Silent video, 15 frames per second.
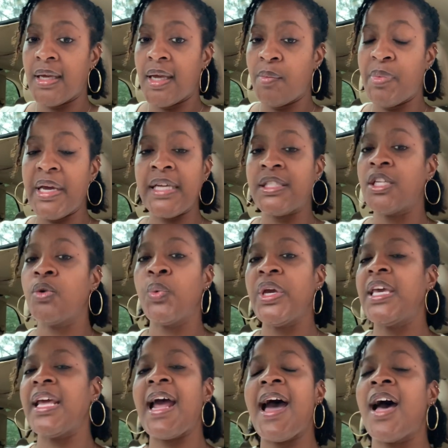But until we
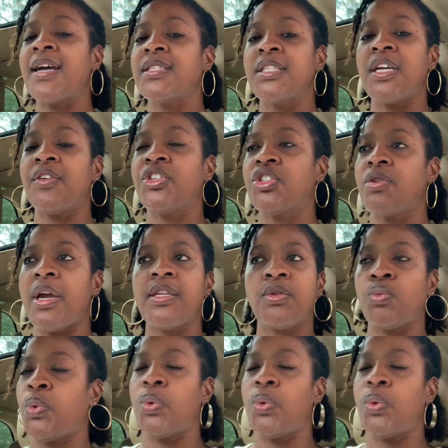get ourselves straight,